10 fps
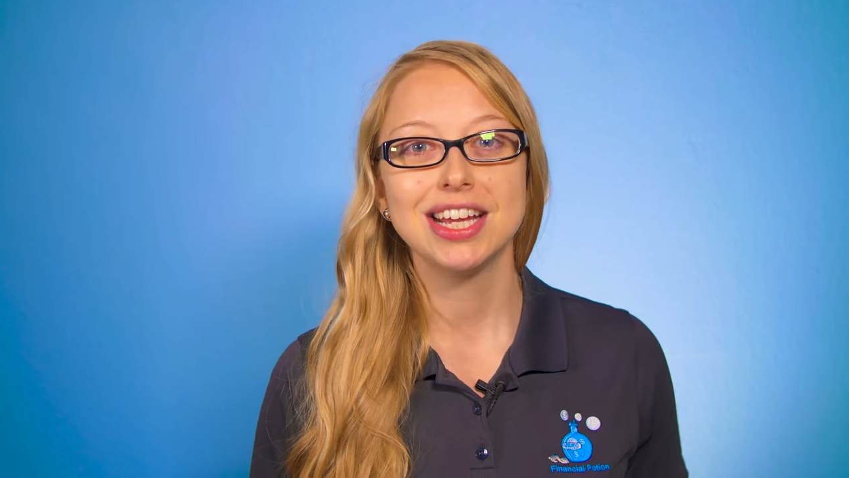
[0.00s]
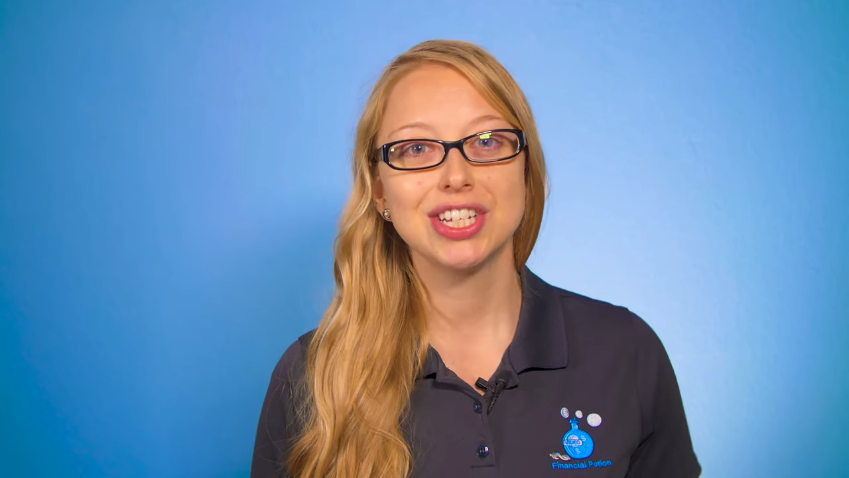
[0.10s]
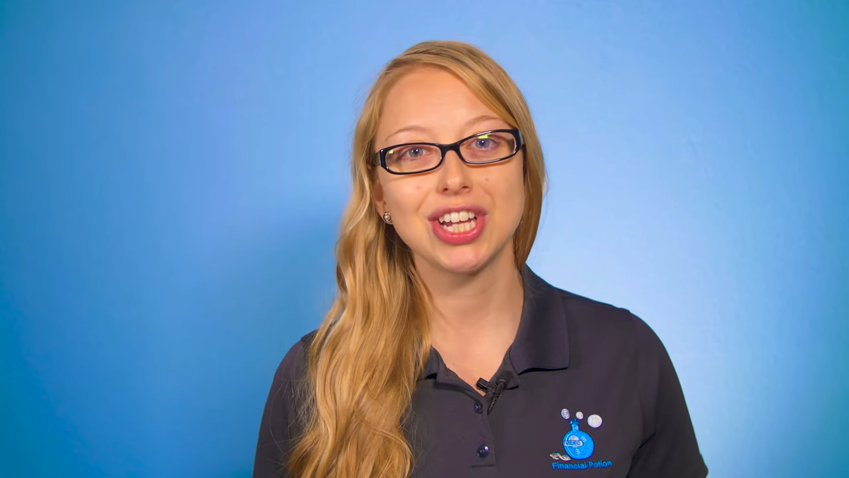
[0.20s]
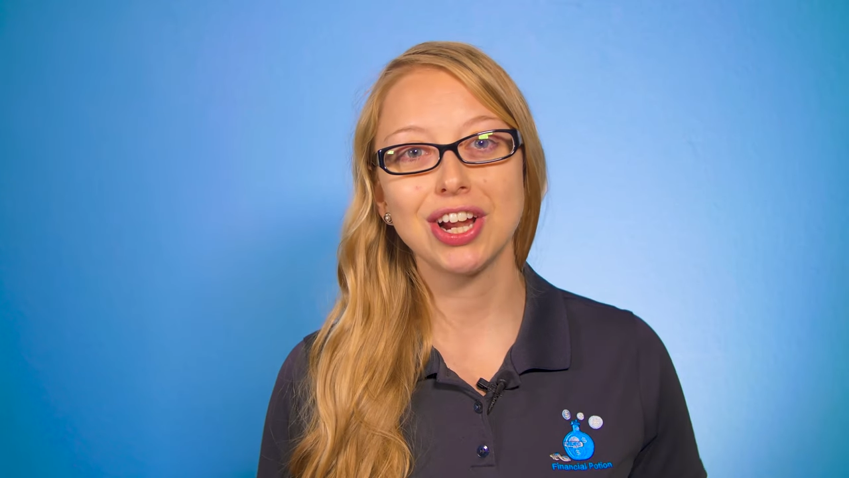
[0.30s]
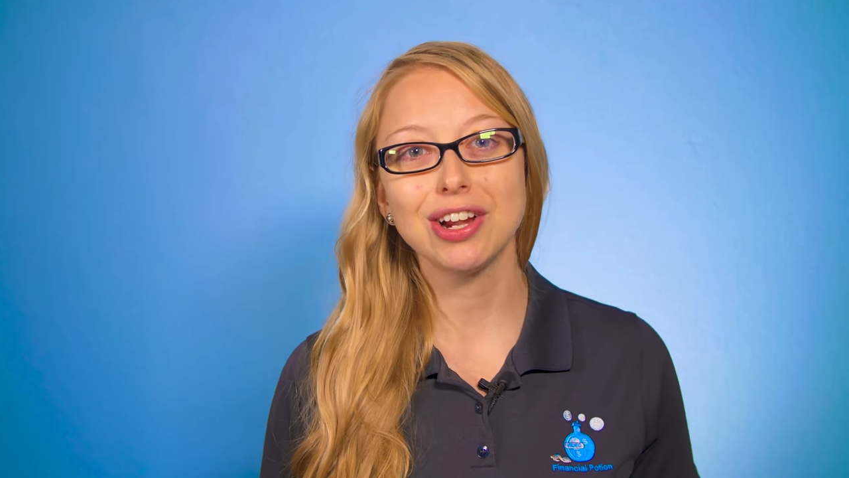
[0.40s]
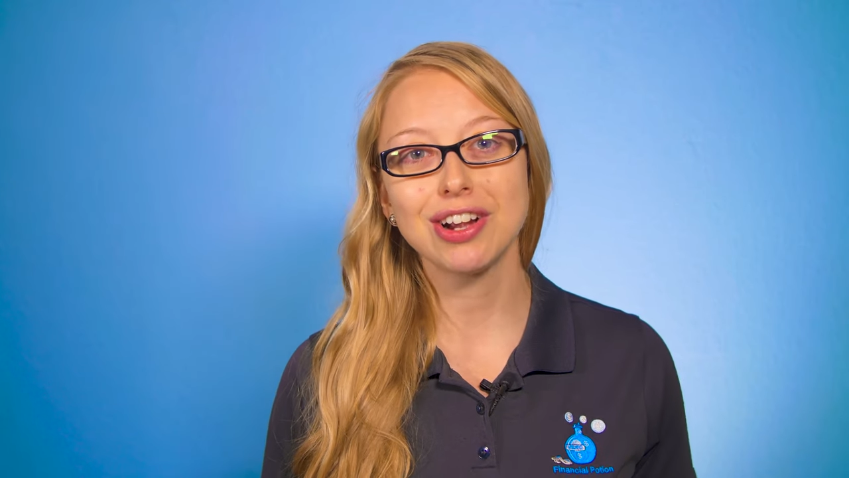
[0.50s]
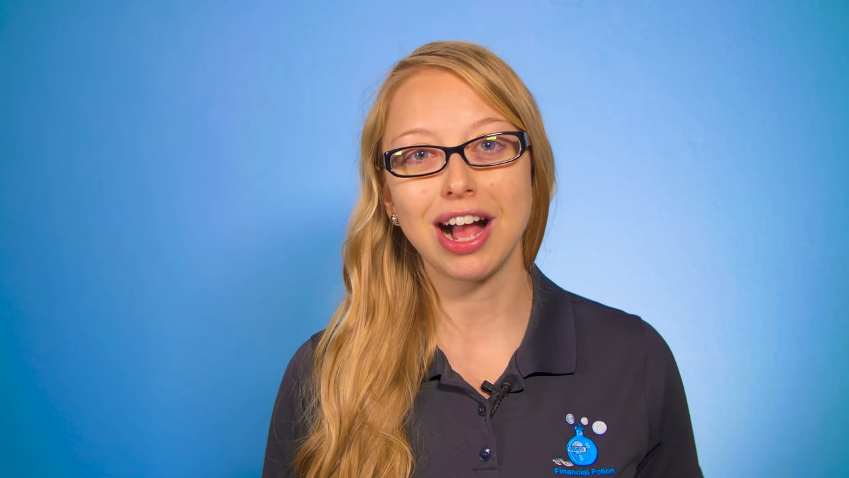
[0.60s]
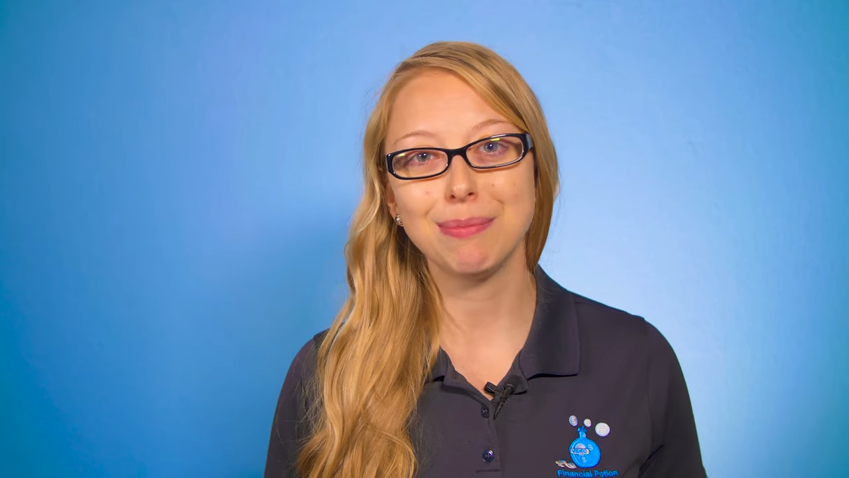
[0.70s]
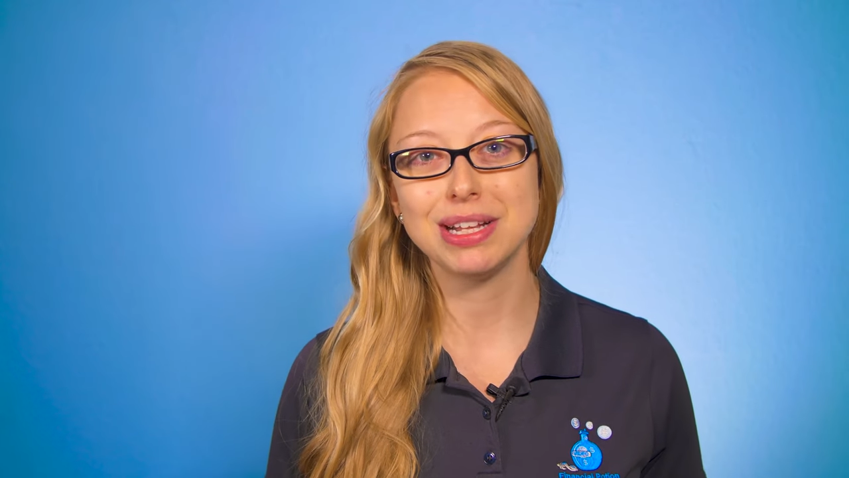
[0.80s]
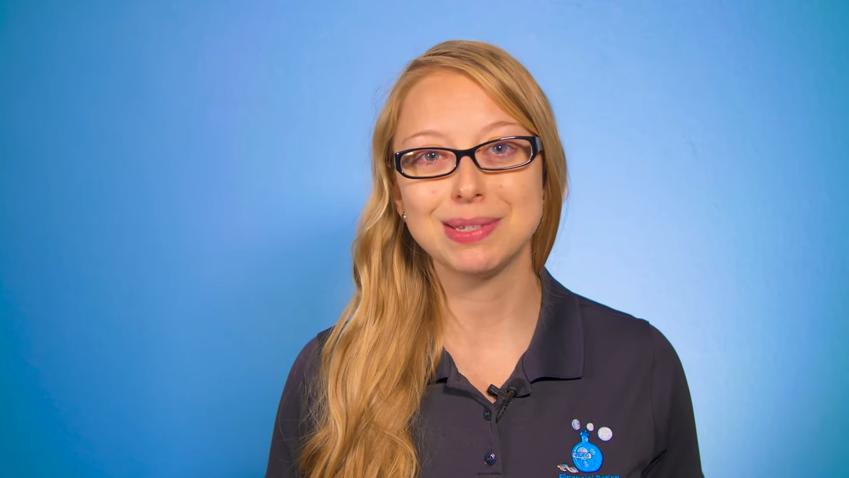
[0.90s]
Share your
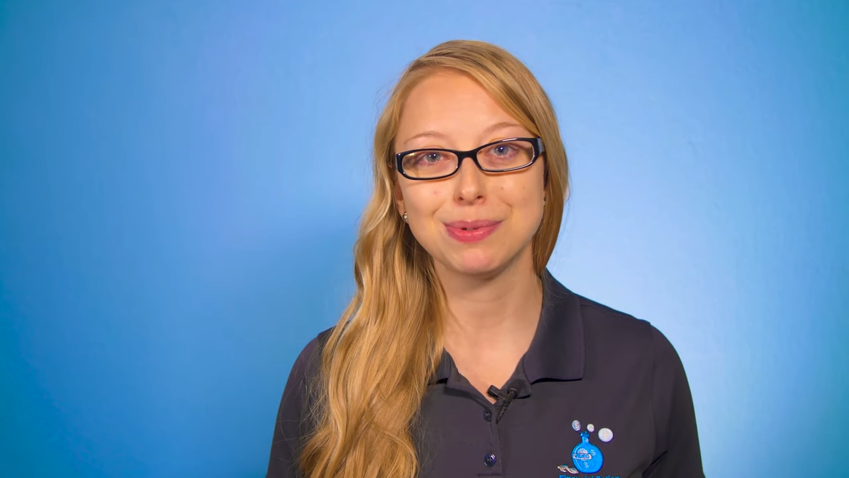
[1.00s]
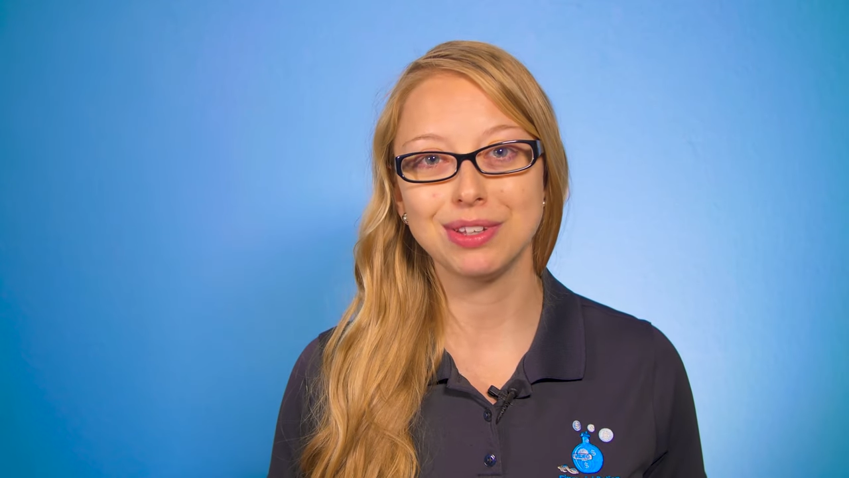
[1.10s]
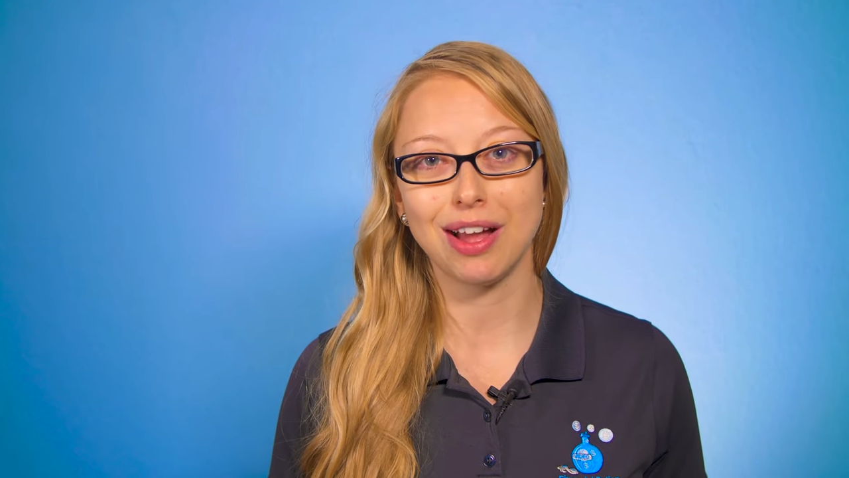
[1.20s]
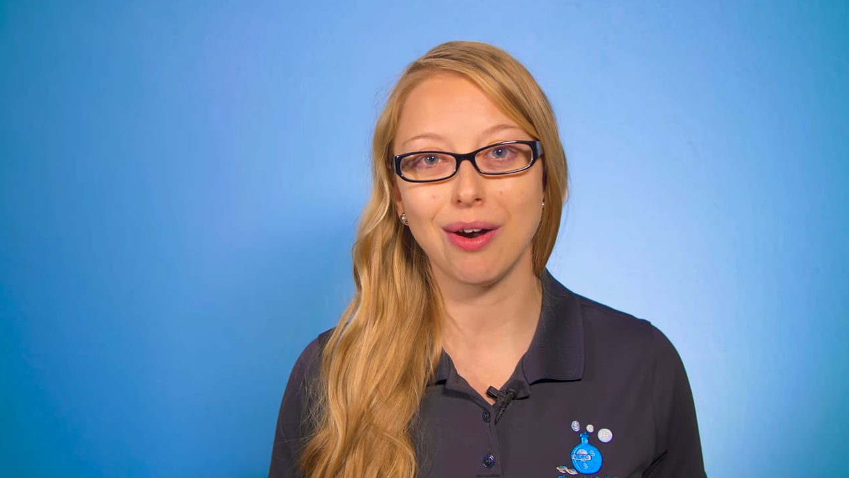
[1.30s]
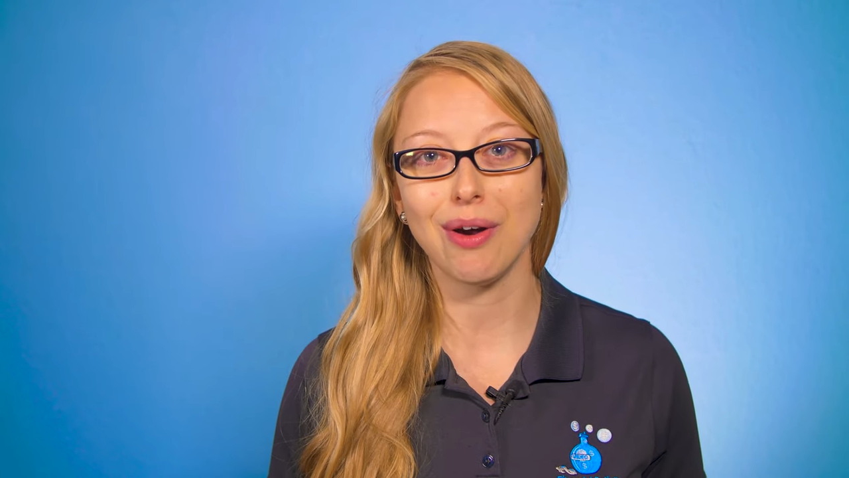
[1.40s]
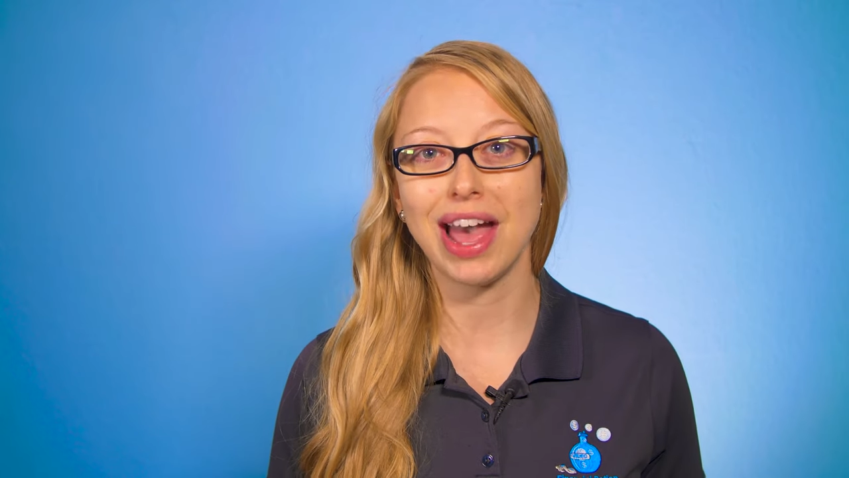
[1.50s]
comments below,